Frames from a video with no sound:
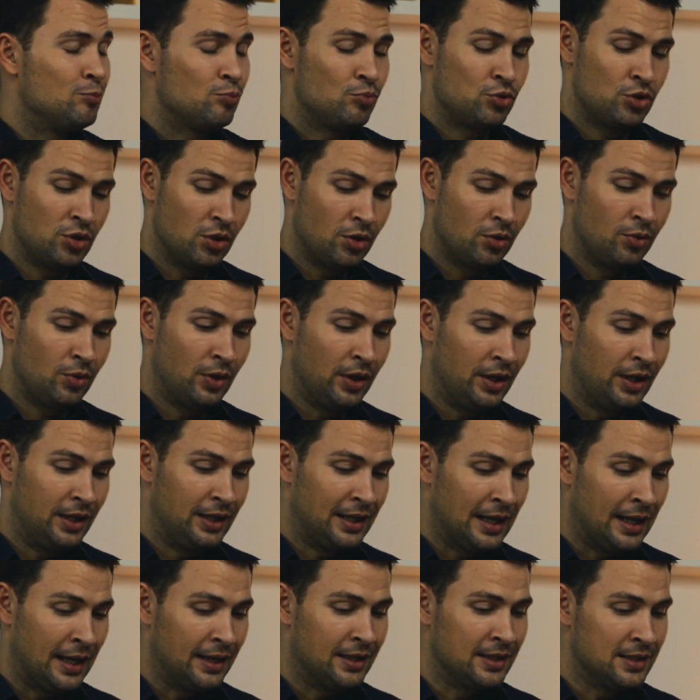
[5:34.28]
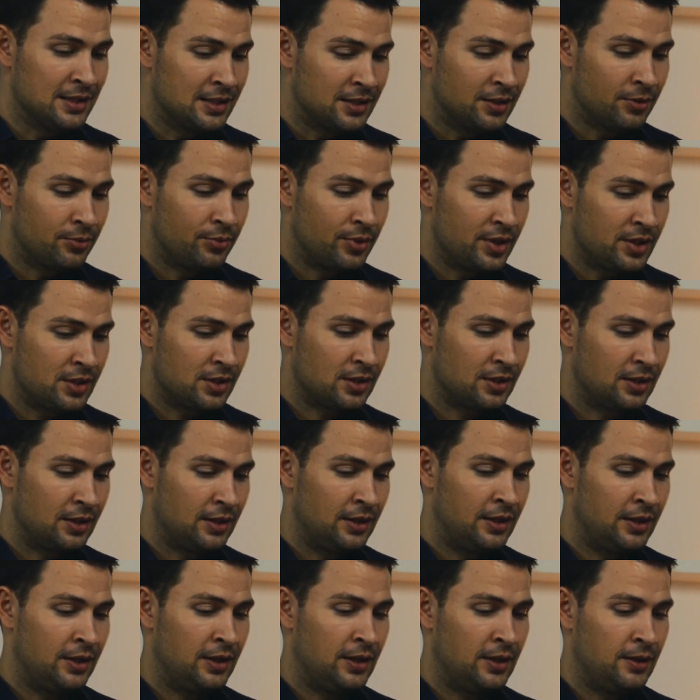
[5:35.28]
So that is the risk,
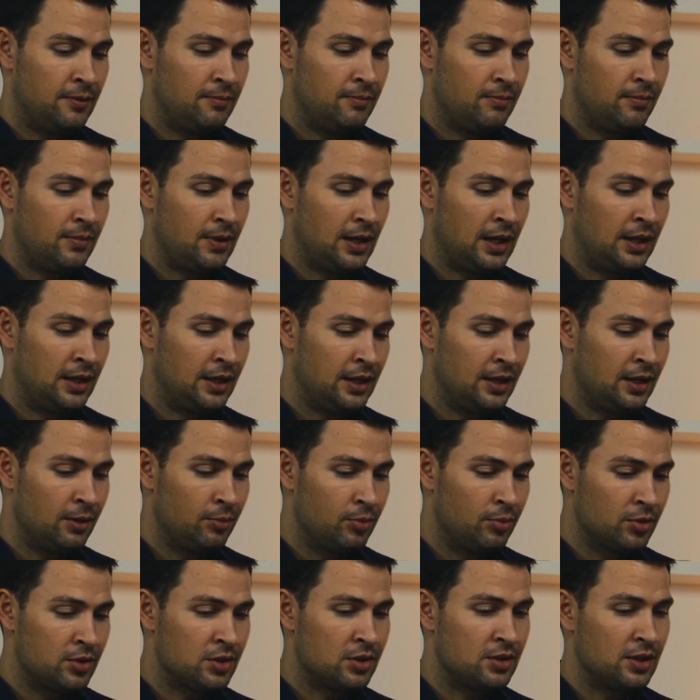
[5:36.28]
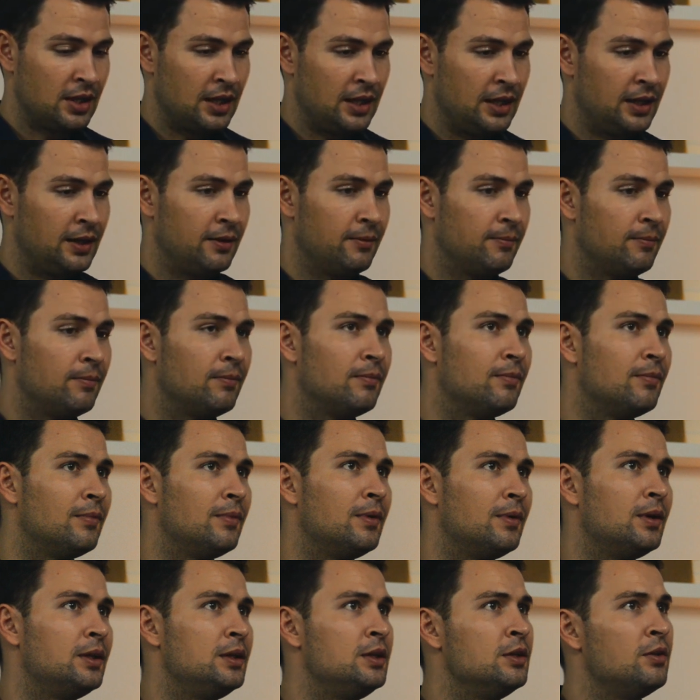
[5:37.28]
and then I would say
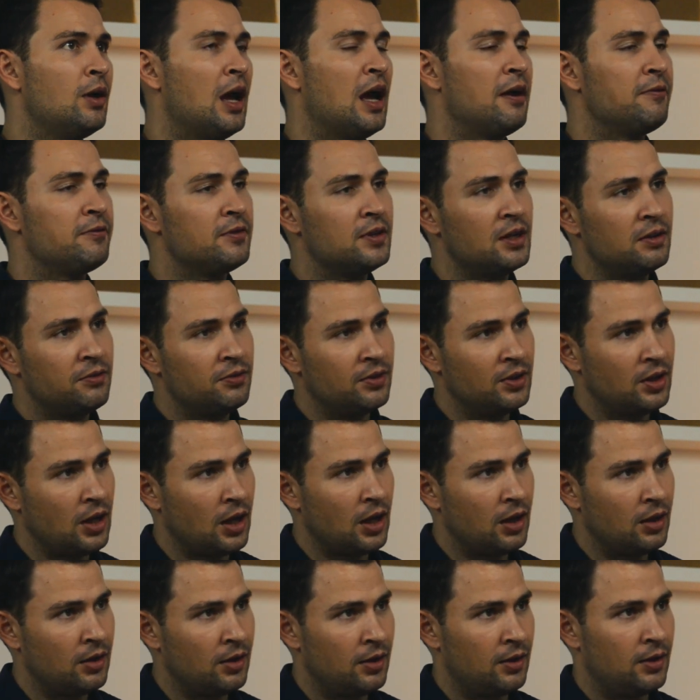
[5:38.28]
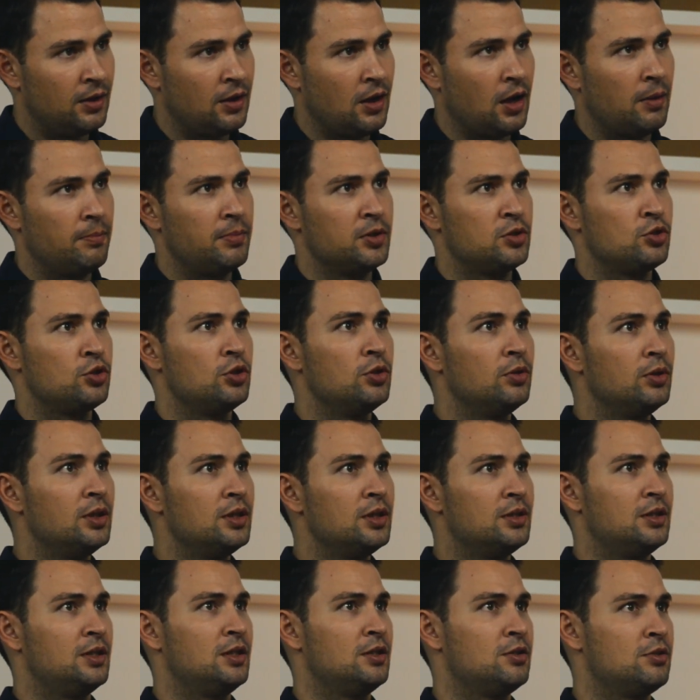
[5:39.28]
you have different
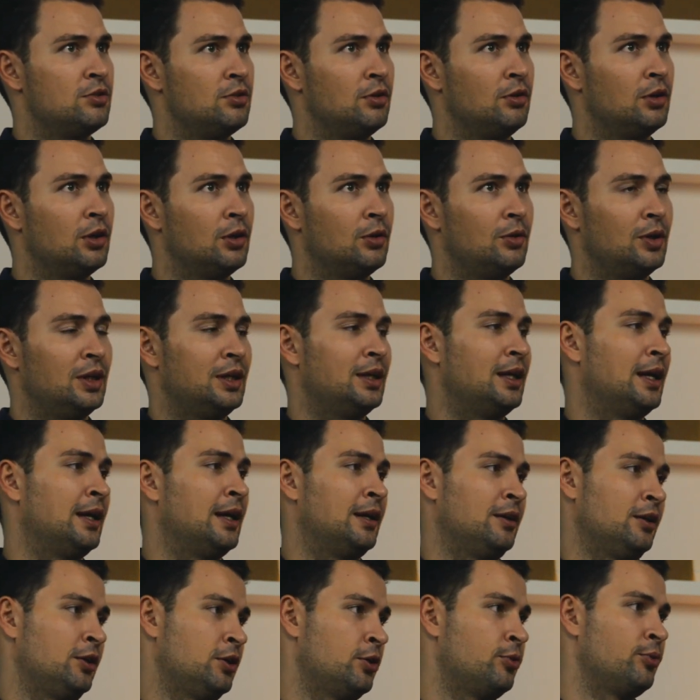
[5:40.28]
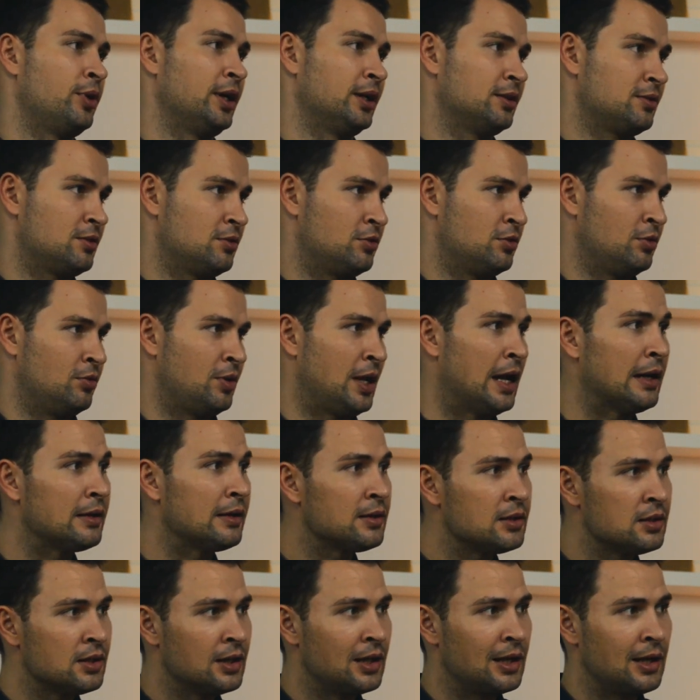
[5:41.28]
opportunities to go in and correct. So let's
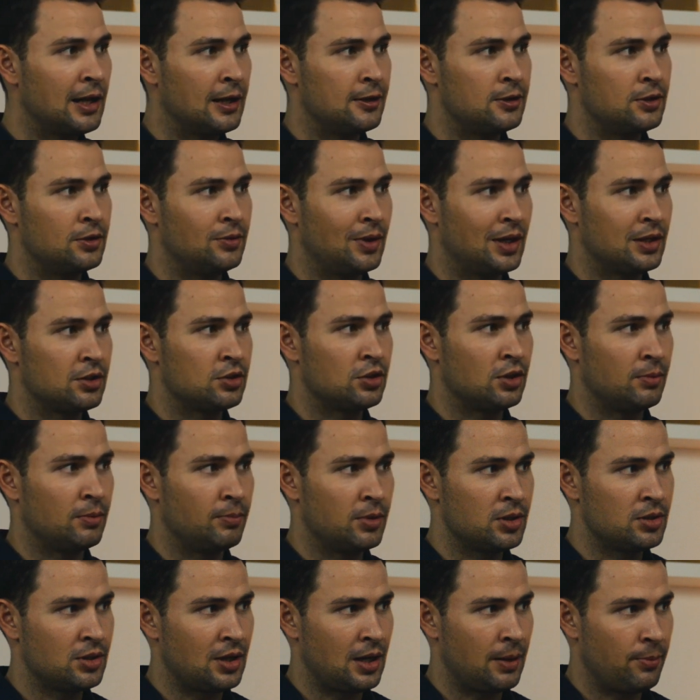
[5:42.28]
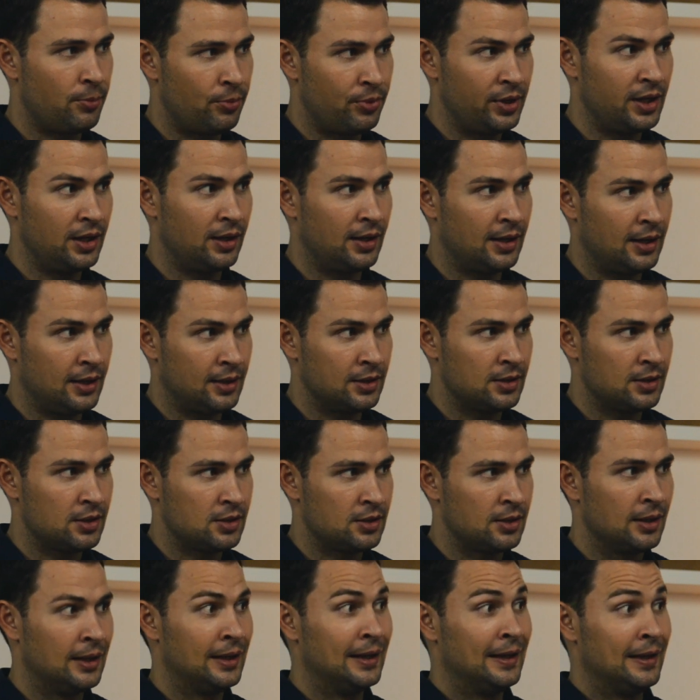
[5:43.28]
say that you at summertime realize
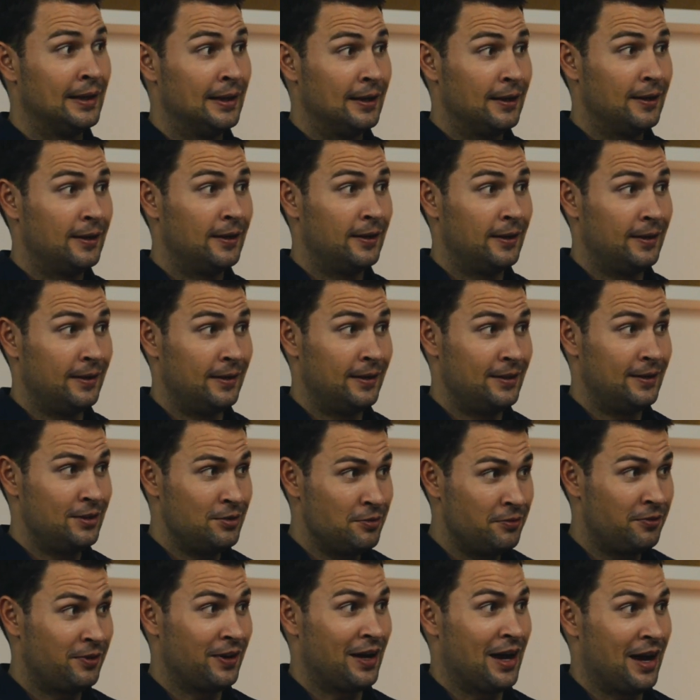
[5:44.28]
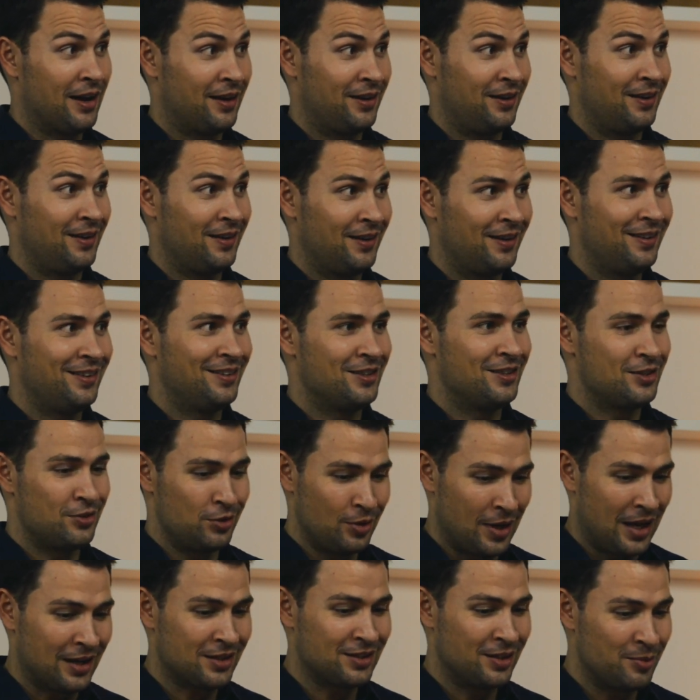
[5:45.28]
you forgot to
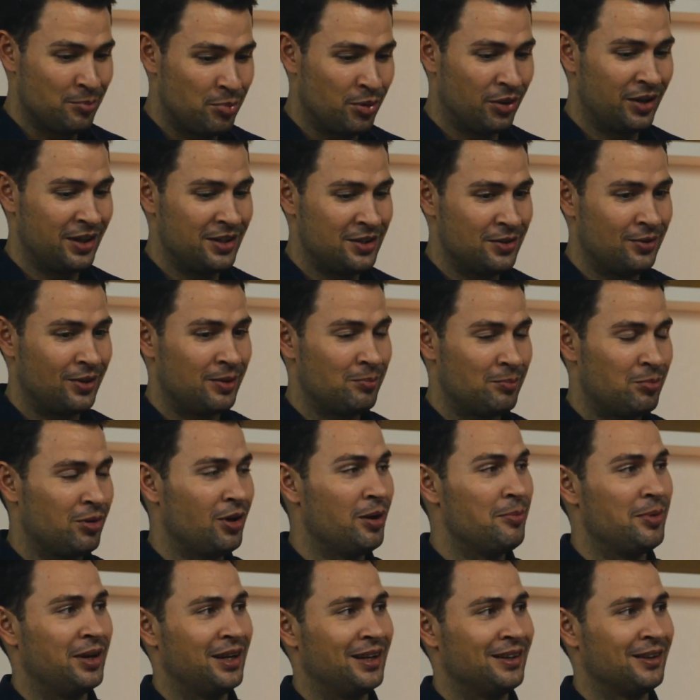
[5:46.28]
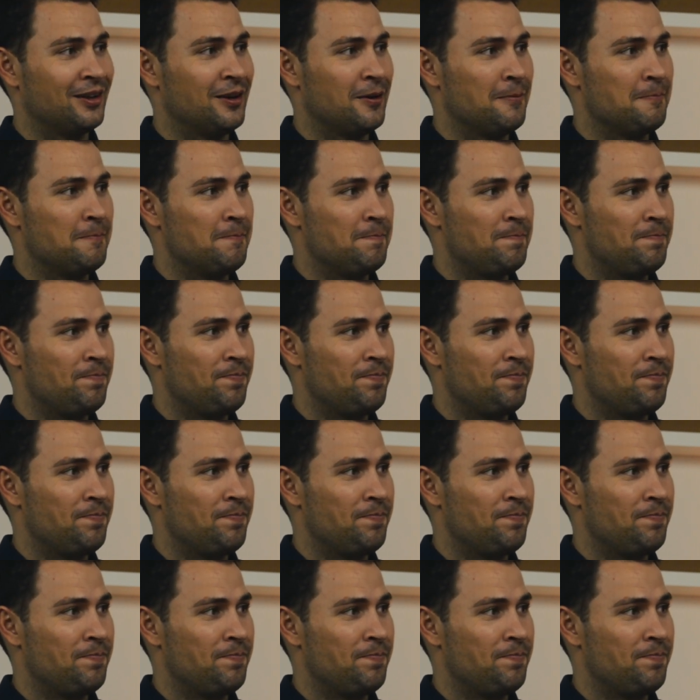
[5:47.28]
actually put in your employment income.